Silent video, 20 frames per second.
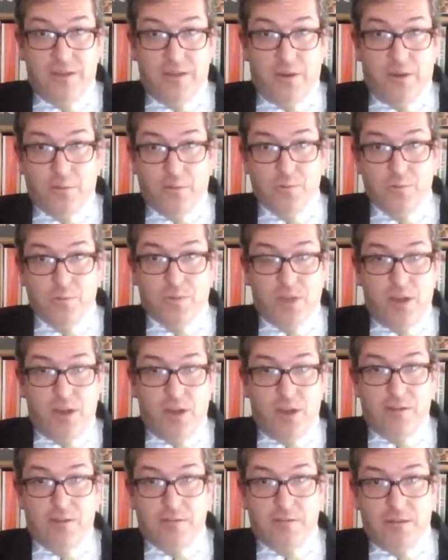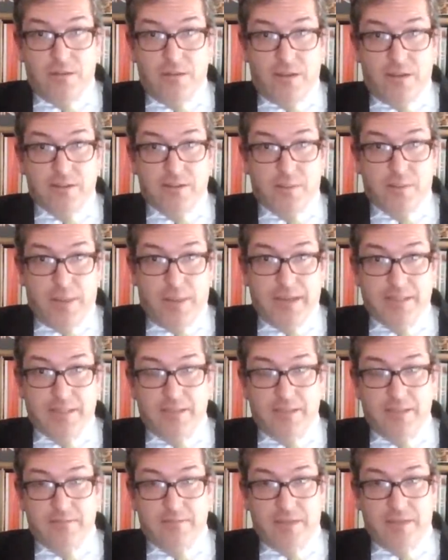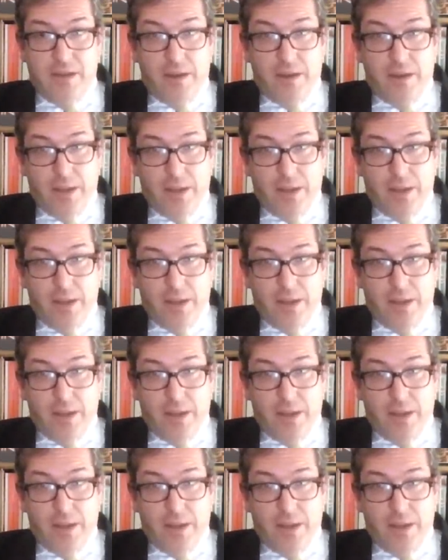you know stir debate in in